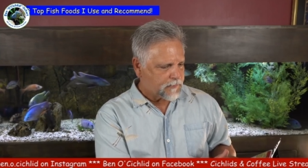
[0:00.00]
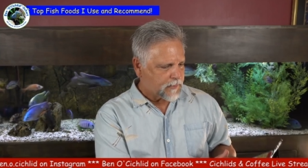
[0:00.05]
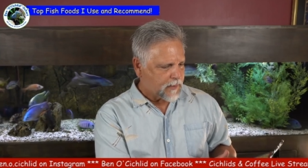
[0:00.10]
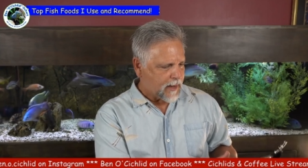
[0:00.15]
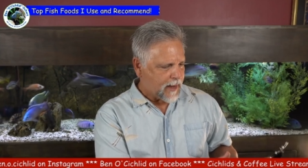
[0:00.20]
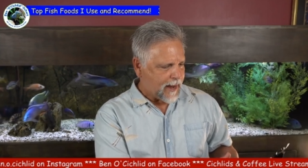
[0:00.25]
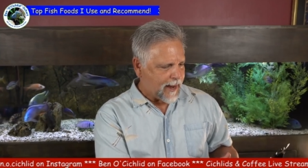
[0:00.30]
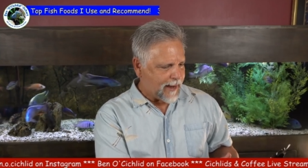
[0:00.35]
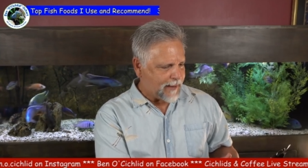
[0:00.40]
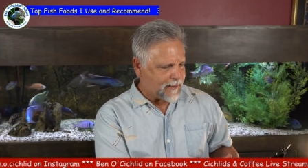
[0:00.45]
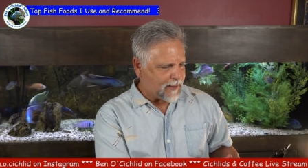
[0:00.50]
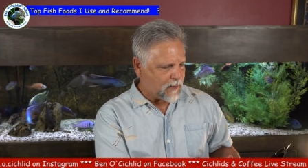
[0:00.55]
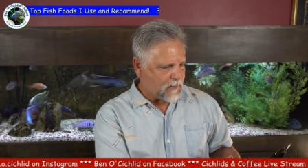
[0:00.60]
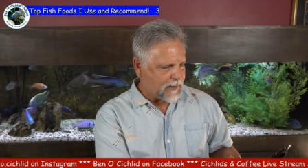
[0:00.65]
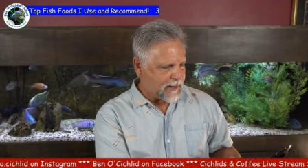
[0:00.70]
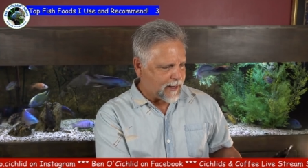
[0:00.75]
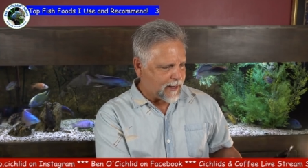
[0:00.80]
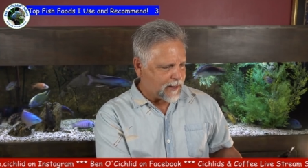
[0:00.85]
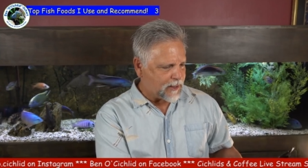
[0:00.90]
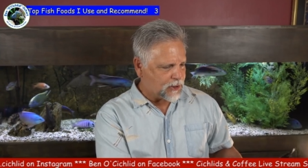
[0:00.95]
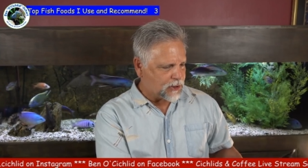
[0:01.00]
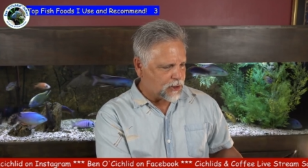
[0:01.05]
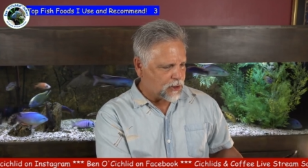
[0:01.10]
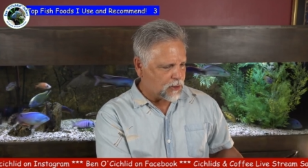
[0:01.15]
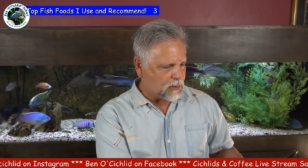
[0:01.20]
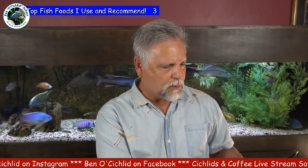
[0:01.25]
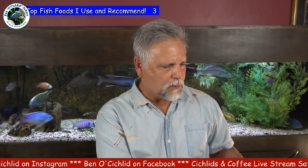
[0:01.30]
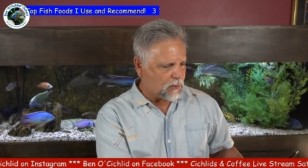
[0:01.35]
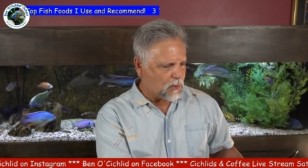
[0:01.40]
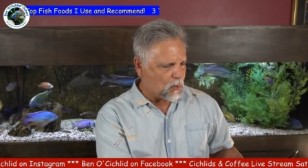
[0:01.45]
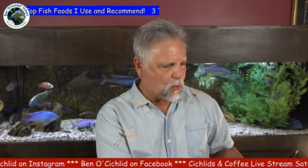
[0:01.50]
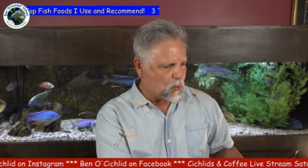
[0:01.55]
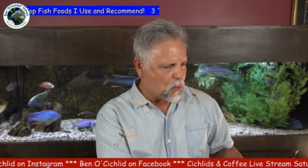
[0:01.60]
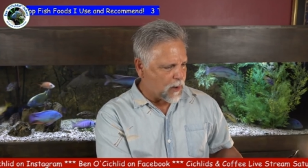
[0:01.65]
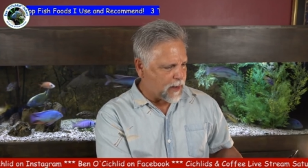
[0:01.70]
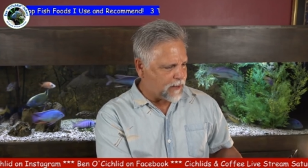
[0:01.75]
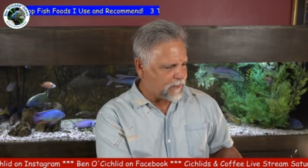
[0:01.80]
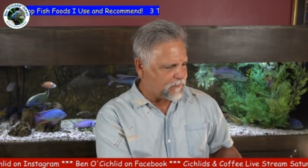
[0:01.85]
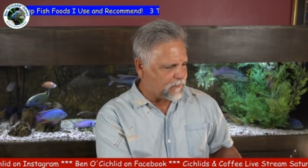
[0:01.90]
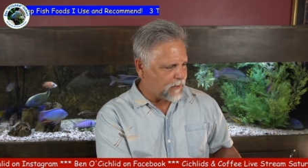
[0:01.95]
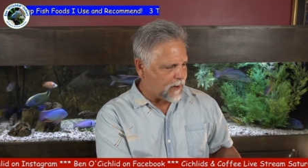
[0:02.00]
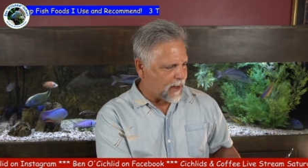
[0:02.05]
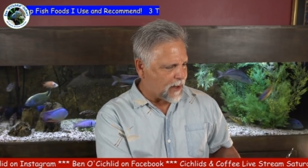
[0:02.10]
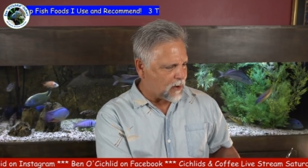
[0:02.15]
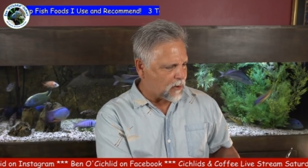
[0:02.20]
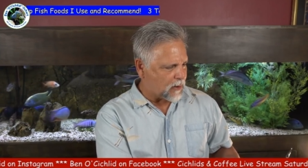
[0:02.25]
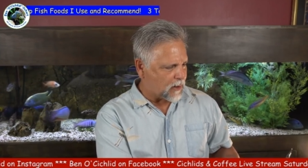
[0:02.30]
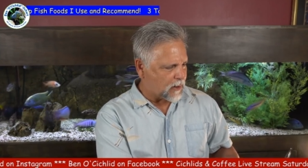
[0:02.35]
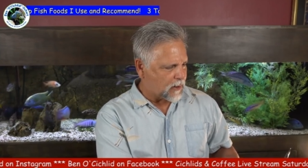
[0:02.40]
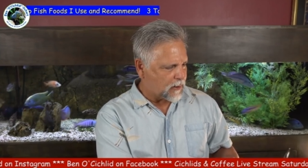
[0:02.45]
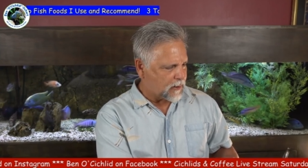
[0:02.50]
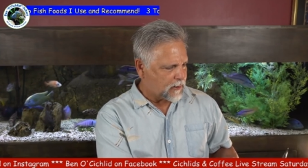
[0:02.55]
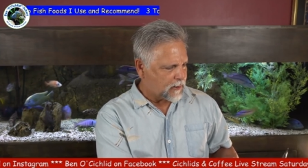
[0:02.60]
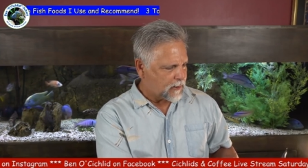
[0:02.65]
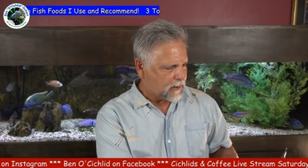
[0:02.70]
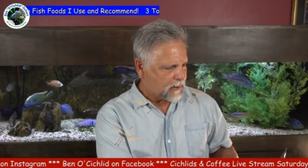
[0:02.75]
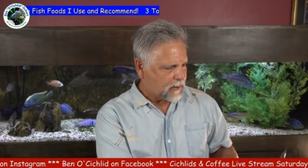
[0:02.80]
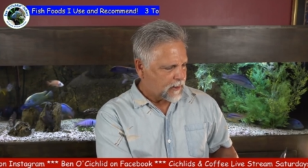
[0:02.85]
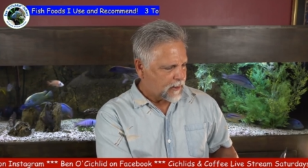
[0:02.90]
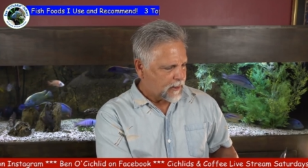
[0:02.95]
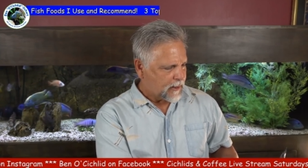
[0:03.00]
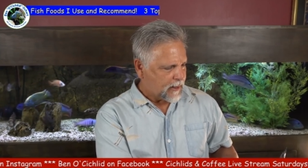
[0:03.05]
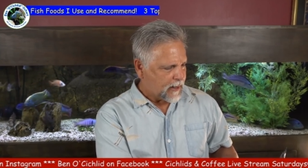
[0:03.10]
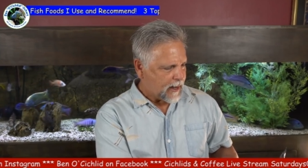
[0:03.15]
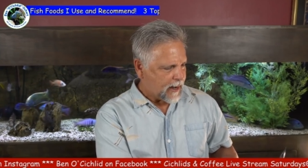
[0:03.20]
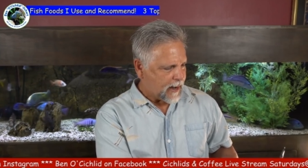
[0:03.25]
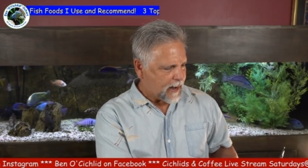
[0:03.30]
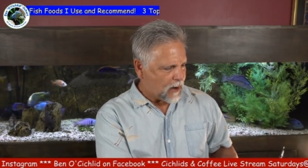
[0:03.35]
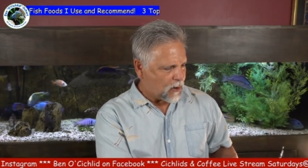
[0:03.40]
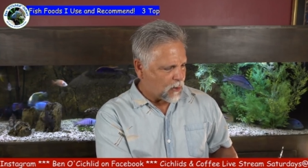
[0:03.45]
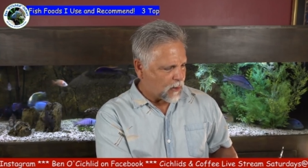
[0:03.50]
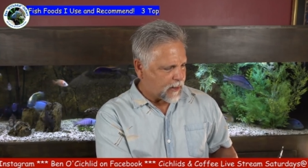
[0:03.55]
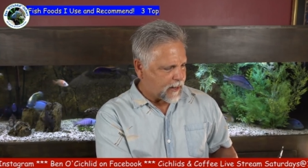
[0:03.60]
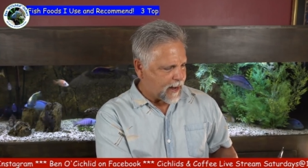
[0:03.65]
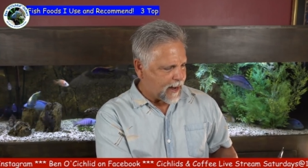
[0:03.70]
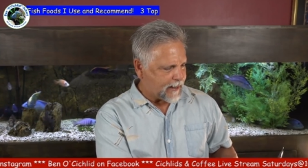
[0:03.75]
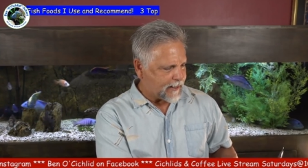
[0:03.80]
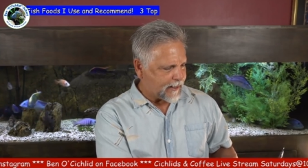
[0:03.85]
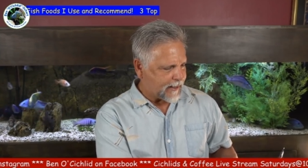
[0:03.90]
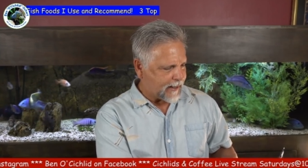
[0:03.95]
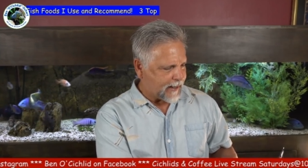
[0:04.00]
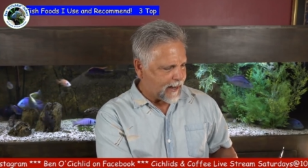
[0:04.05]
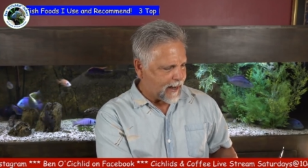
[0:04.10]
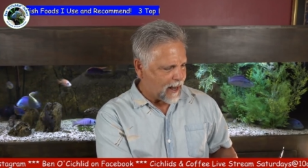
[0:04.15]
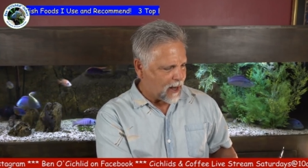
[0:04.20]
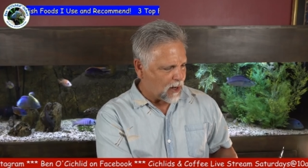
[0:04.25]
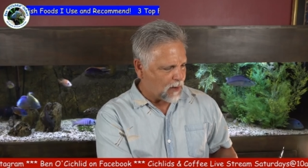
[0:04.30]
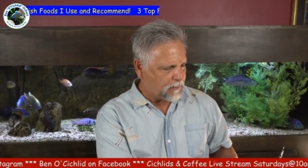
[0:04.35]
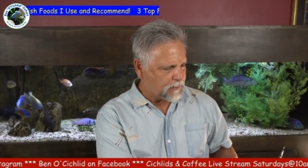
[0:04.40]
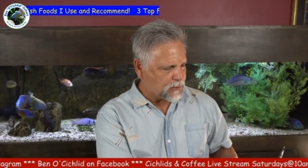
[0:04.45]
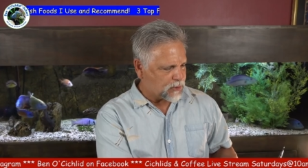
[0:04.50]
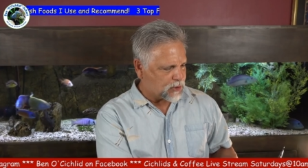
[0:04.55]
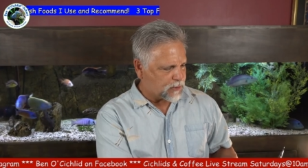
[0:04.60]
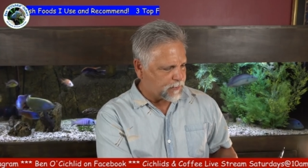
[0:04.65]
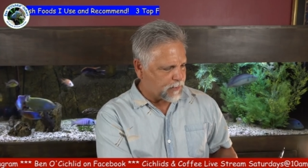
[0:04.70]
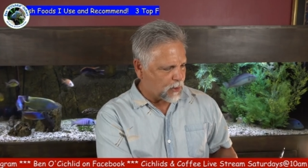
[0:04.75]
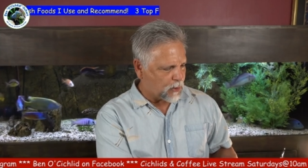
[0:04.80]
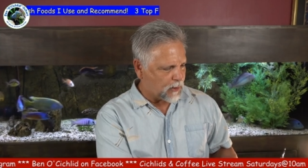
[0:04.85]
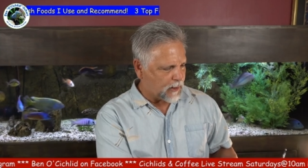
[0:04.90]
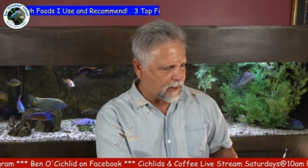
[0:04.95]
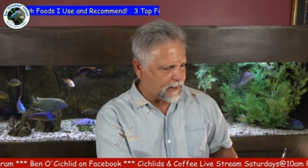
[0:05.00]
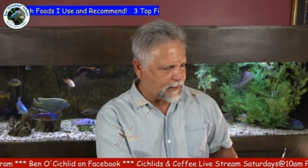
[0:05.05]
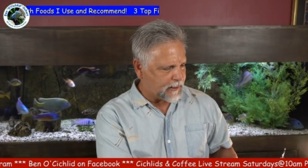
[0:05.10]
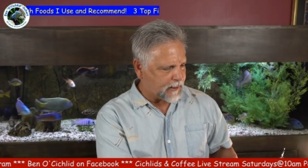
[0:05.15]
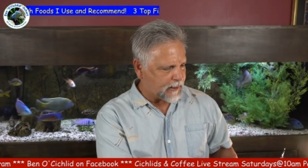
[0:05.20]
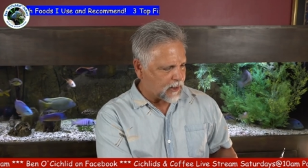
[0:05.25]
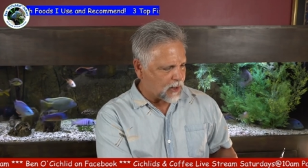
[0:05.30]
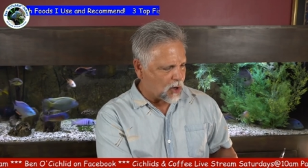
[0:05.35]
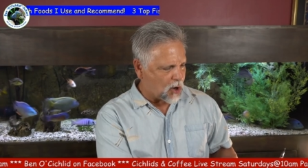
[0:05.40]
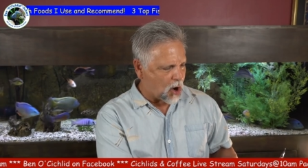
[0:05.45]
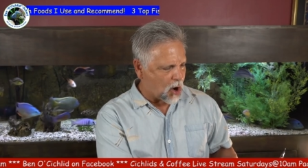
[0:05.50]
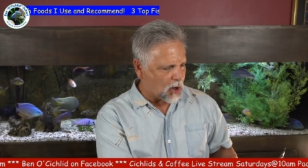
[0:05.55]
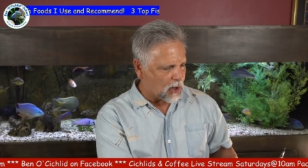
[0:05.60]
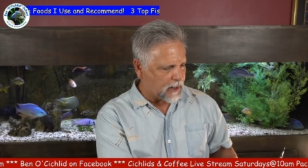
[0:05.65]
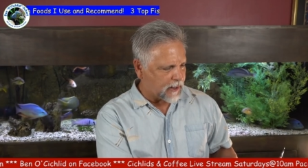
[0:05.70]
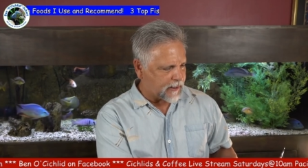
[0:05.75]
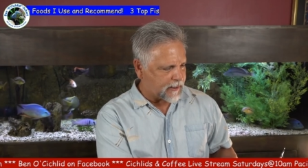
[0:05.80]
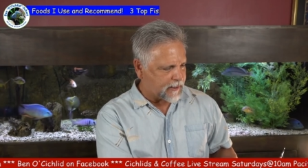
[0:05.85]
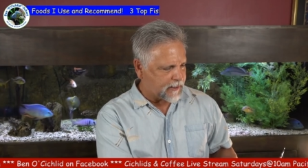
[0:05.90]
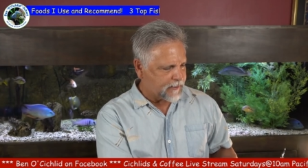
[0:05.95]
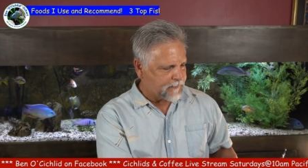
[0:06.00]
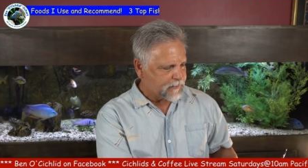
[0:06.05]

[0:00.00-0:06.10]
And then we get into wheat flour, organic kelp, spirulina, garlic.